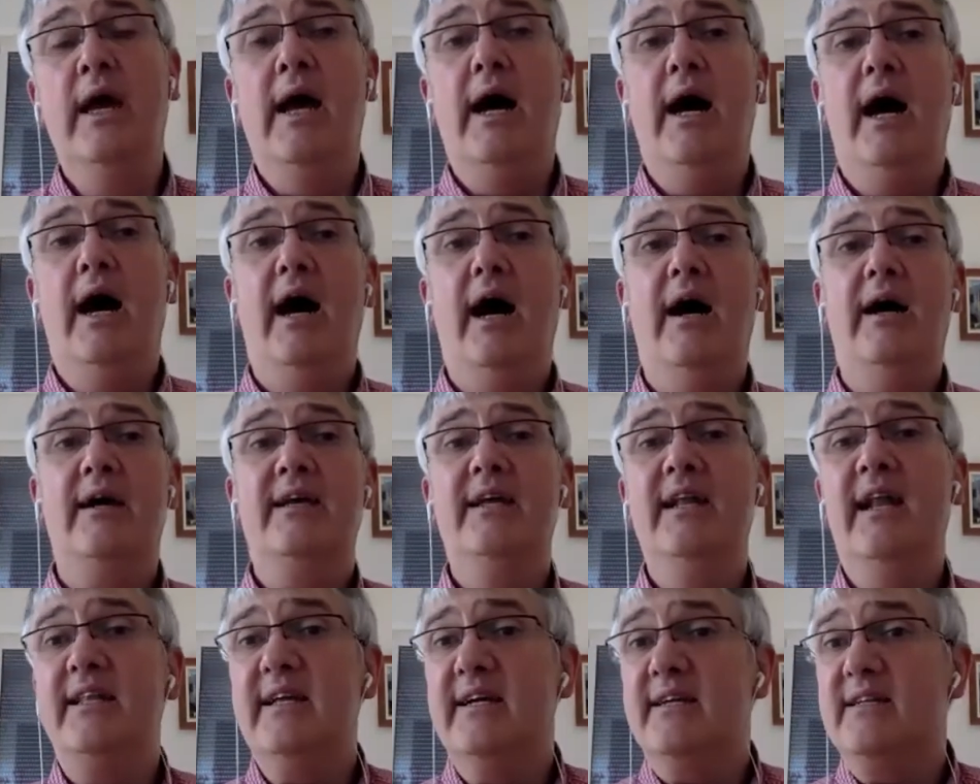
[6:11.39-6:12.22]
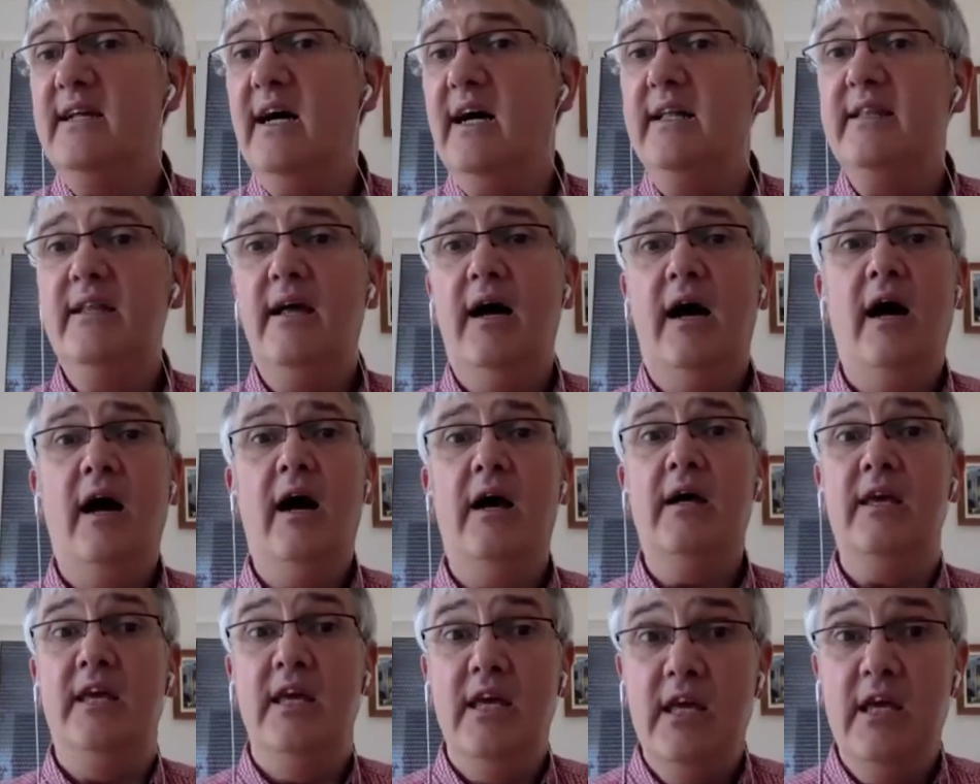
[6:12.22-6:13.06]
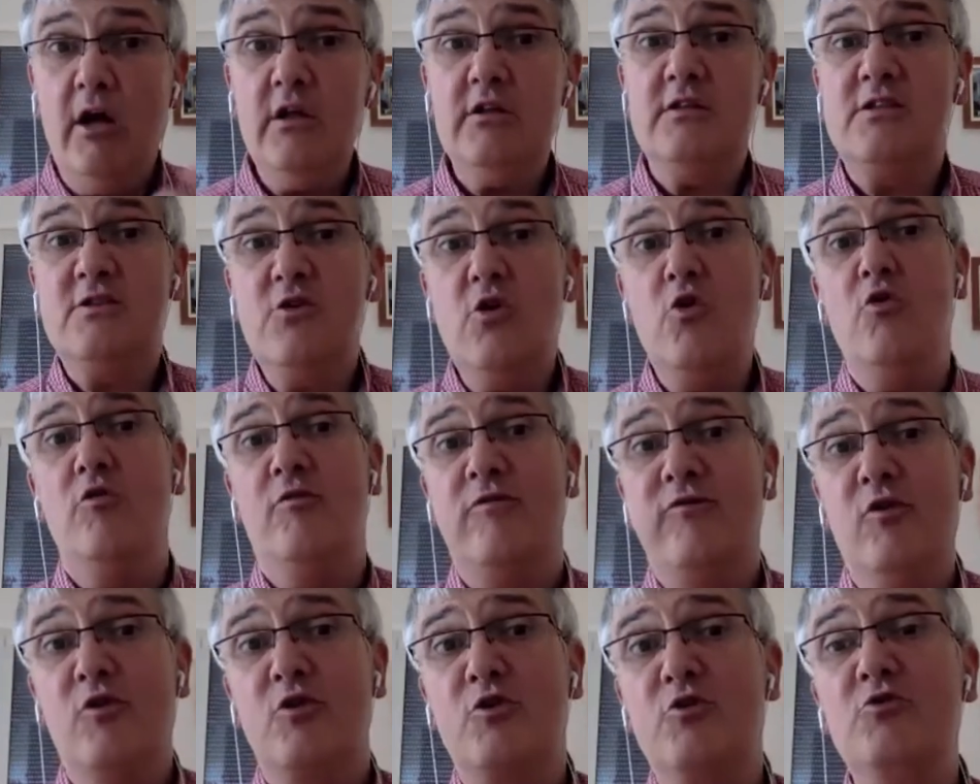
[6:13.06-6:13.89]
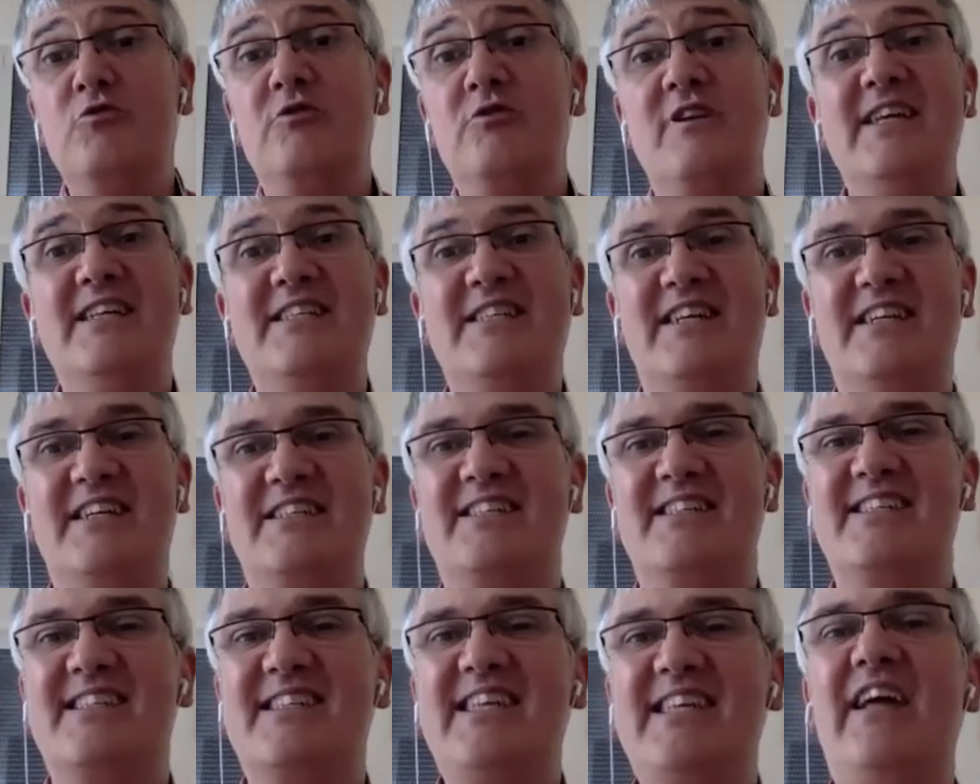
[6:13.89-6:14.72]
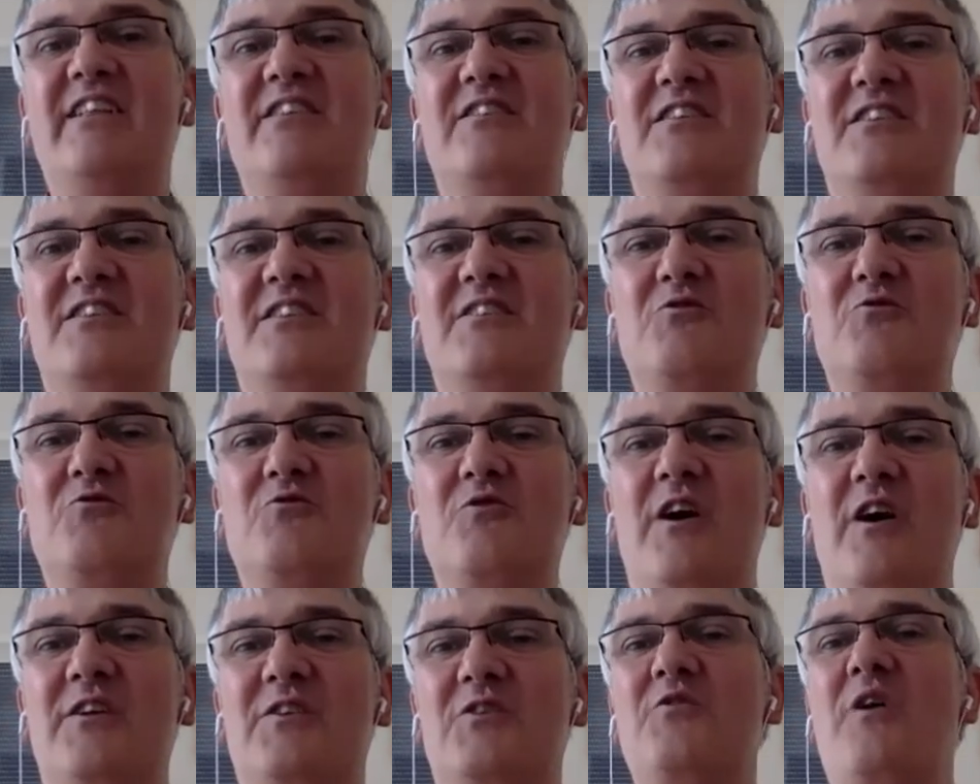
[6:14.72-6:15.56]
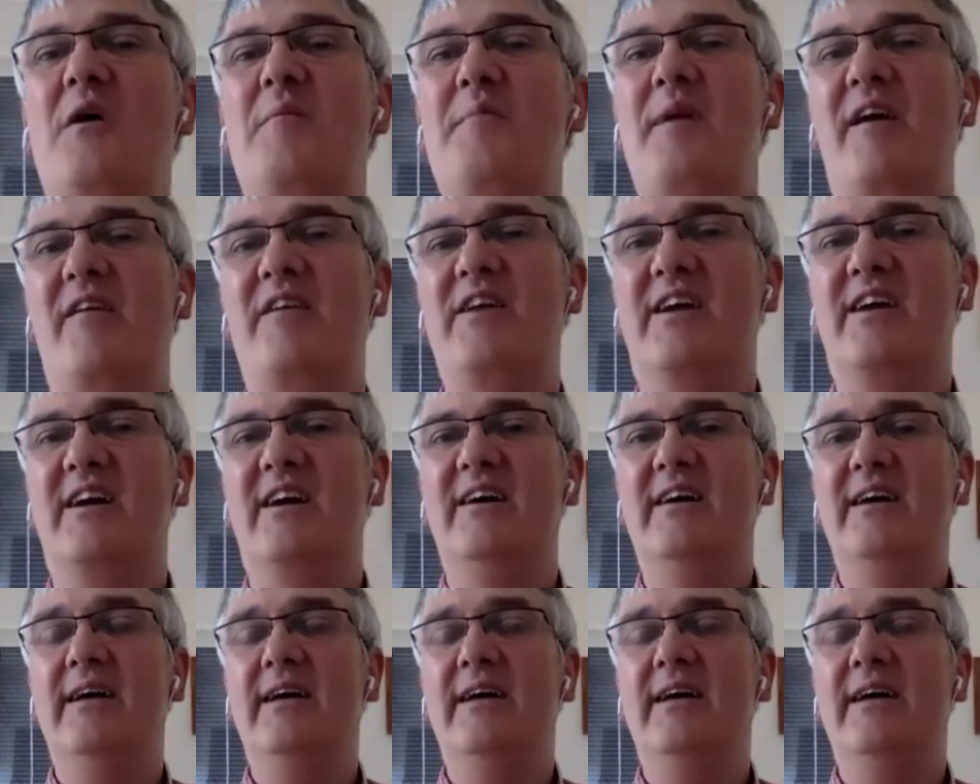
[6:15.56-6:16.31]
Gilad Erdan, he also, for good reasons, sent to America.